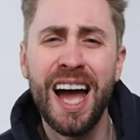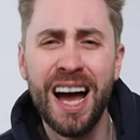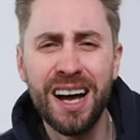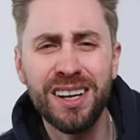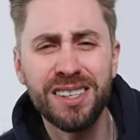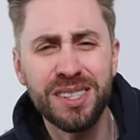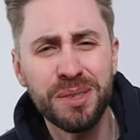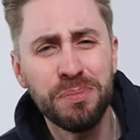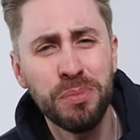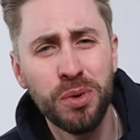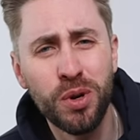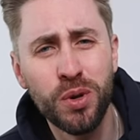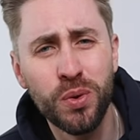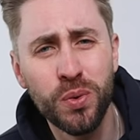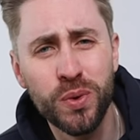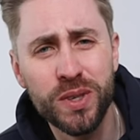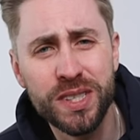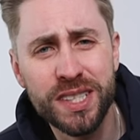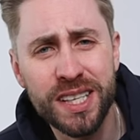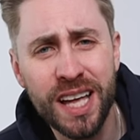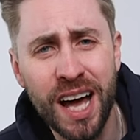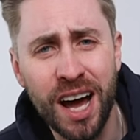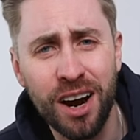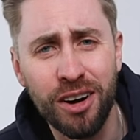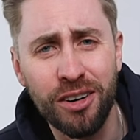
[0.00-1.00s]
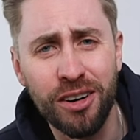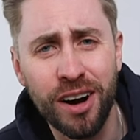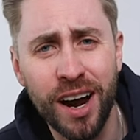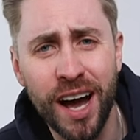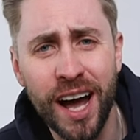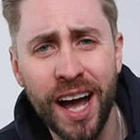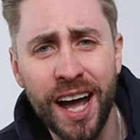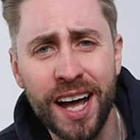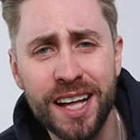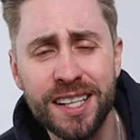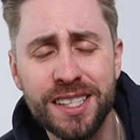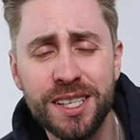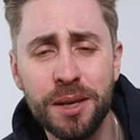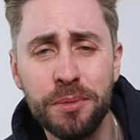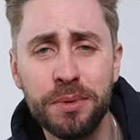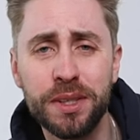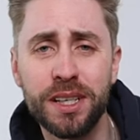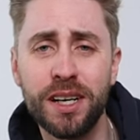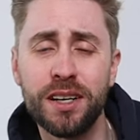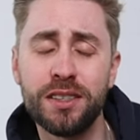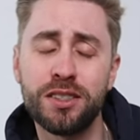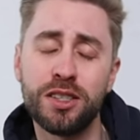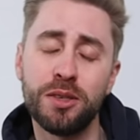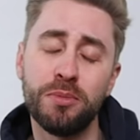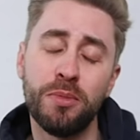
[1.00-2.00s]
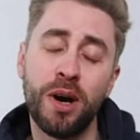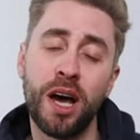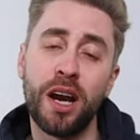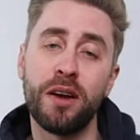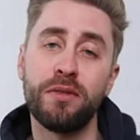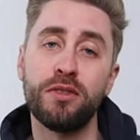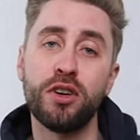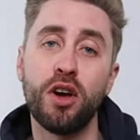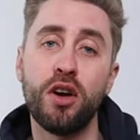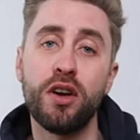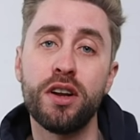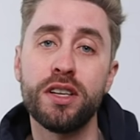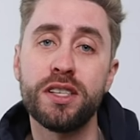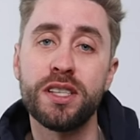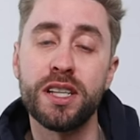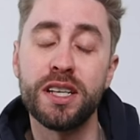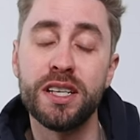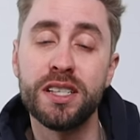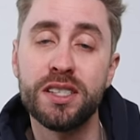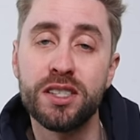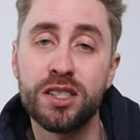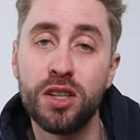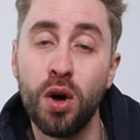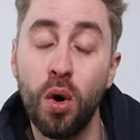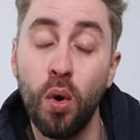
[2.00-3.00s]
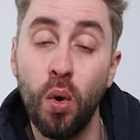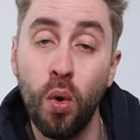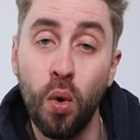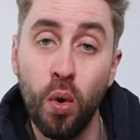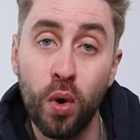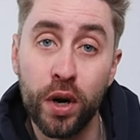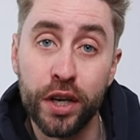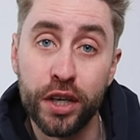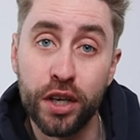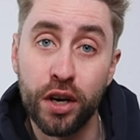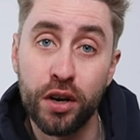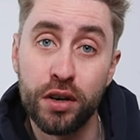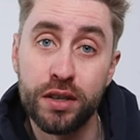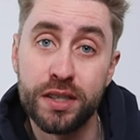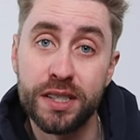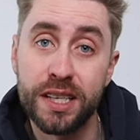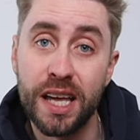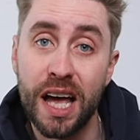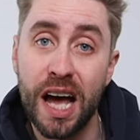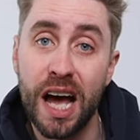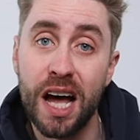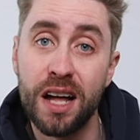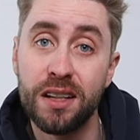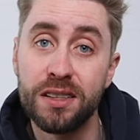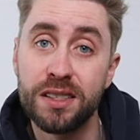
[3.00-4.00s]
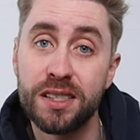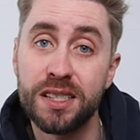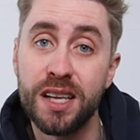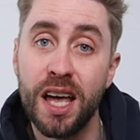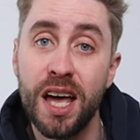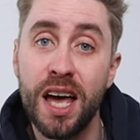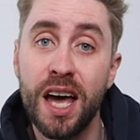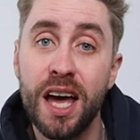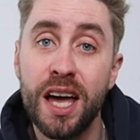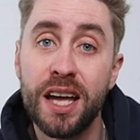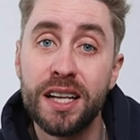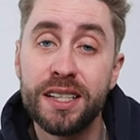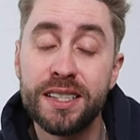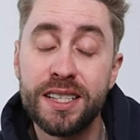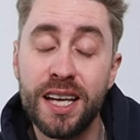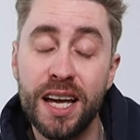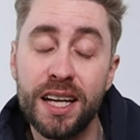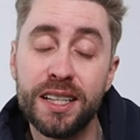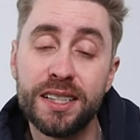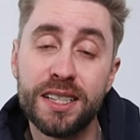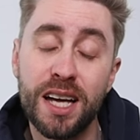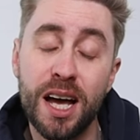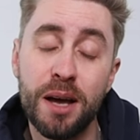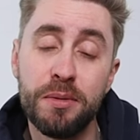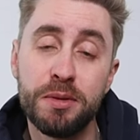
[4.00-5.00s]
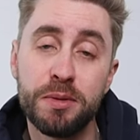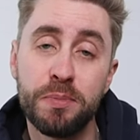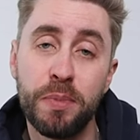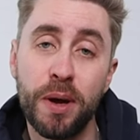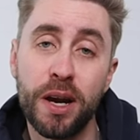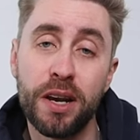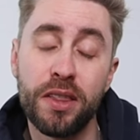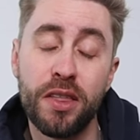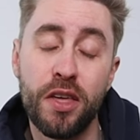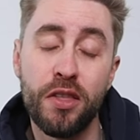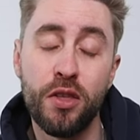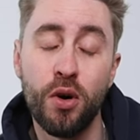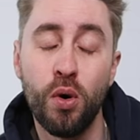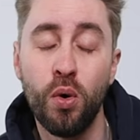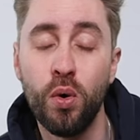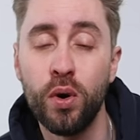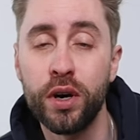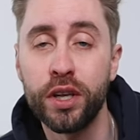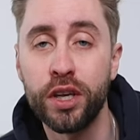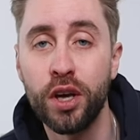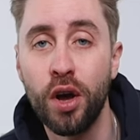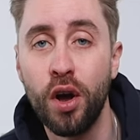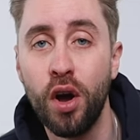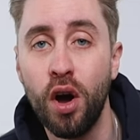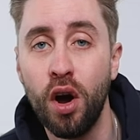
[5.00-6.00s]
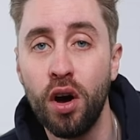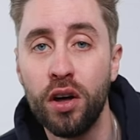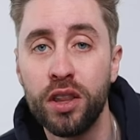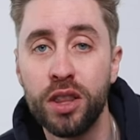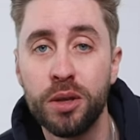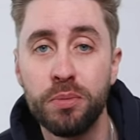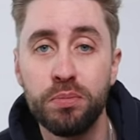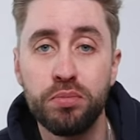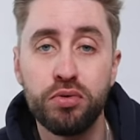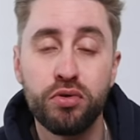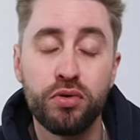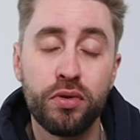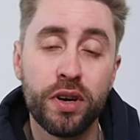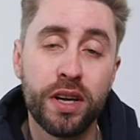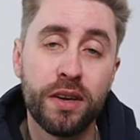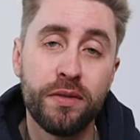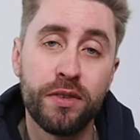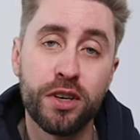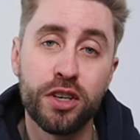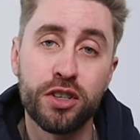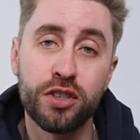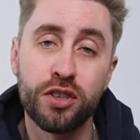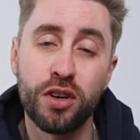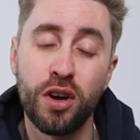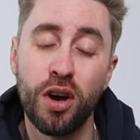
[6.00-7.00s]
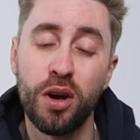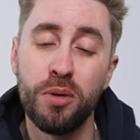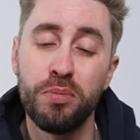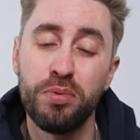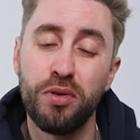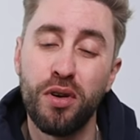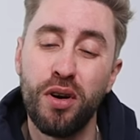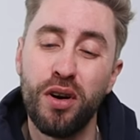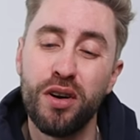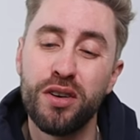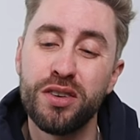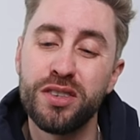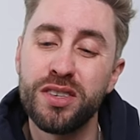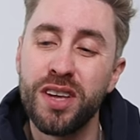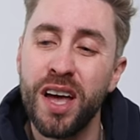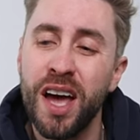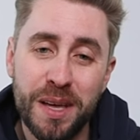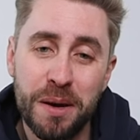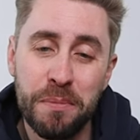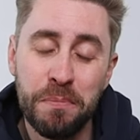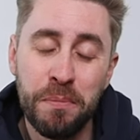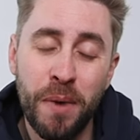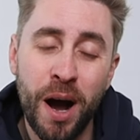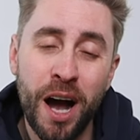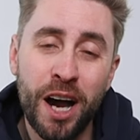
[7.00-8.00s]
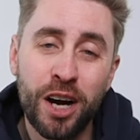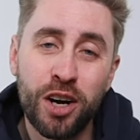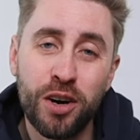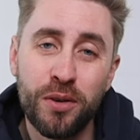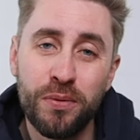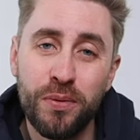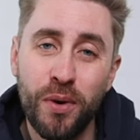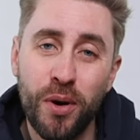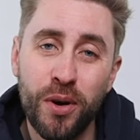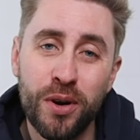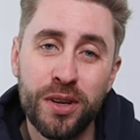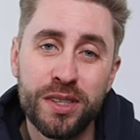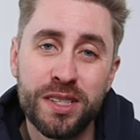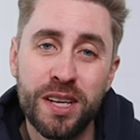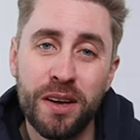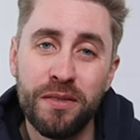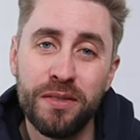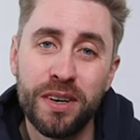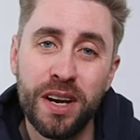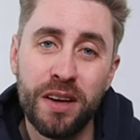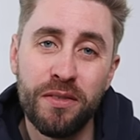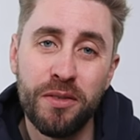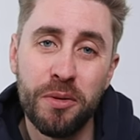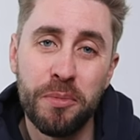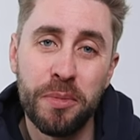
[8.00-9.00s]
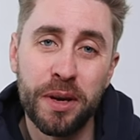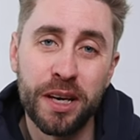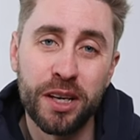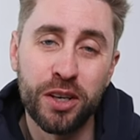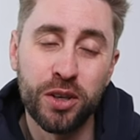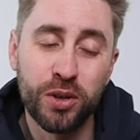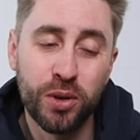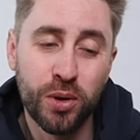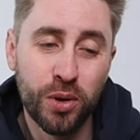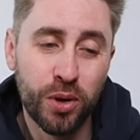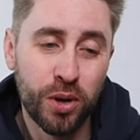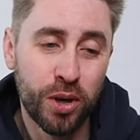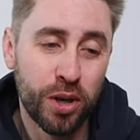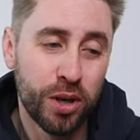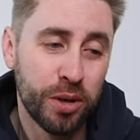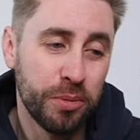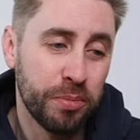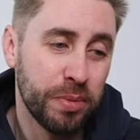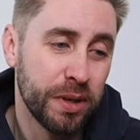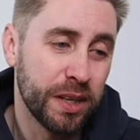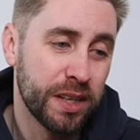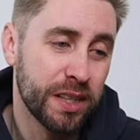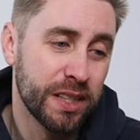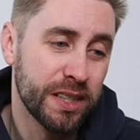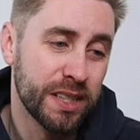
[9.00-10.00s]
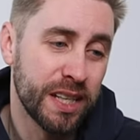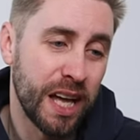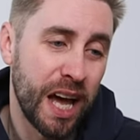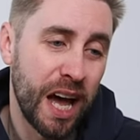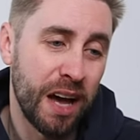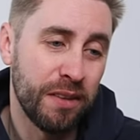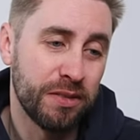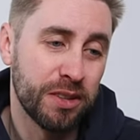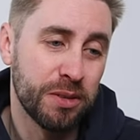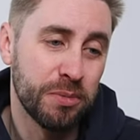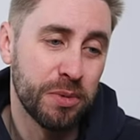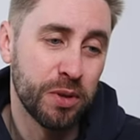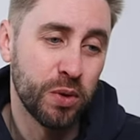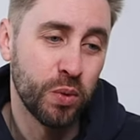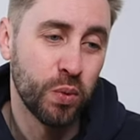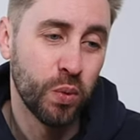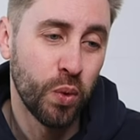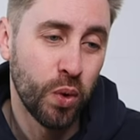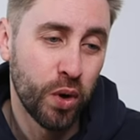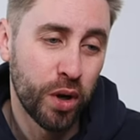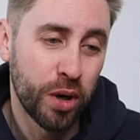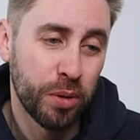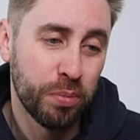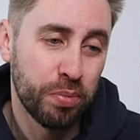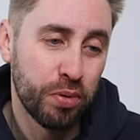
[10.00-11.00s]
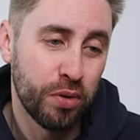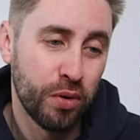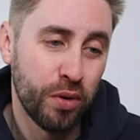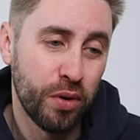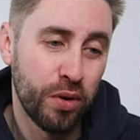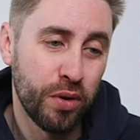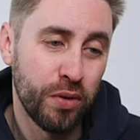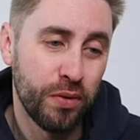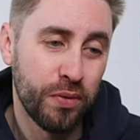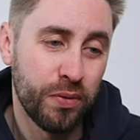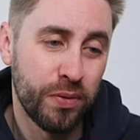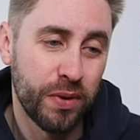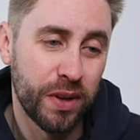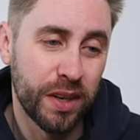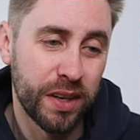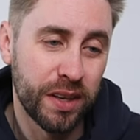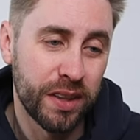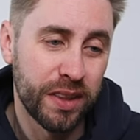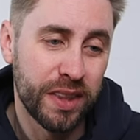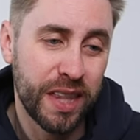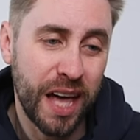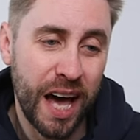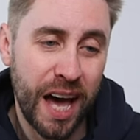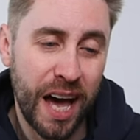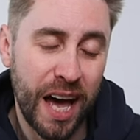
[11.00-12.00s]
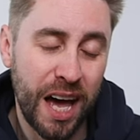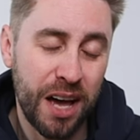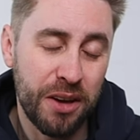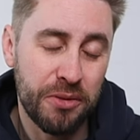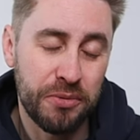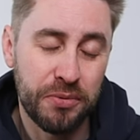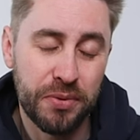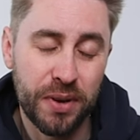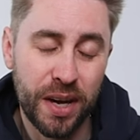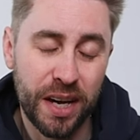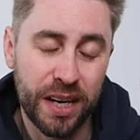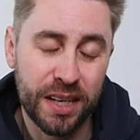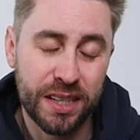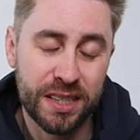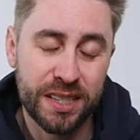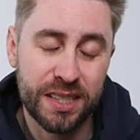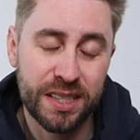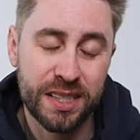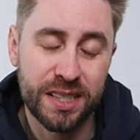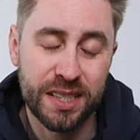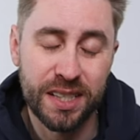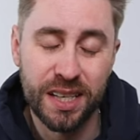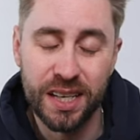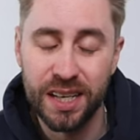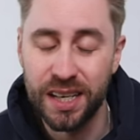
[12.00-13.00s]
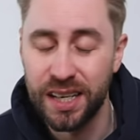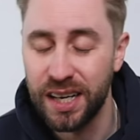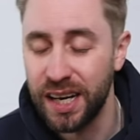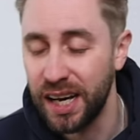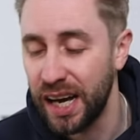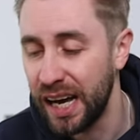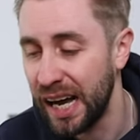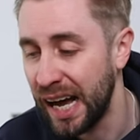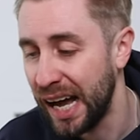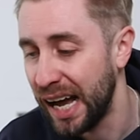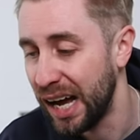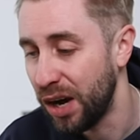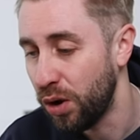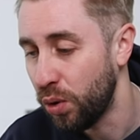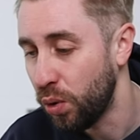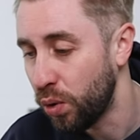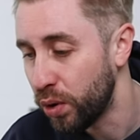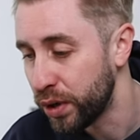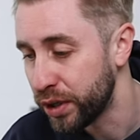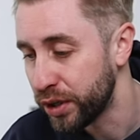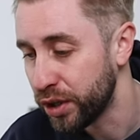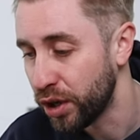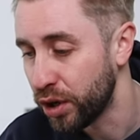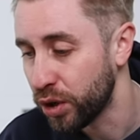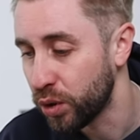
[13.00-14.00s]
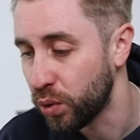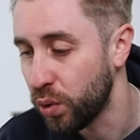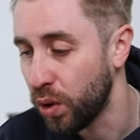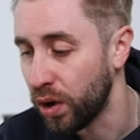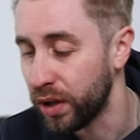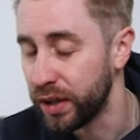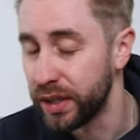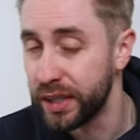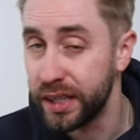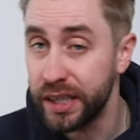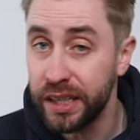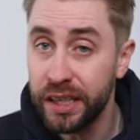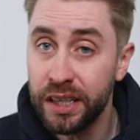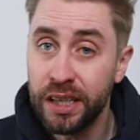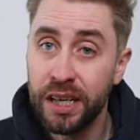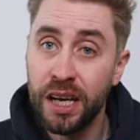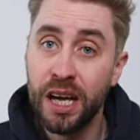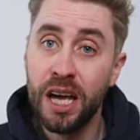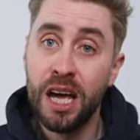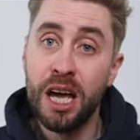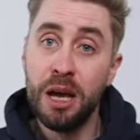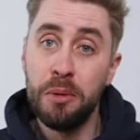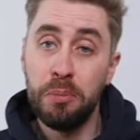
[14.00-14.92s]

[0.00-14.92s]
How smooth was that, right? And something else you might have noticed is the audio sounds 10 times better than the audio on the previous GoPros. Their microphones have never been good because they have to be waterproof, and that affects the audio quality.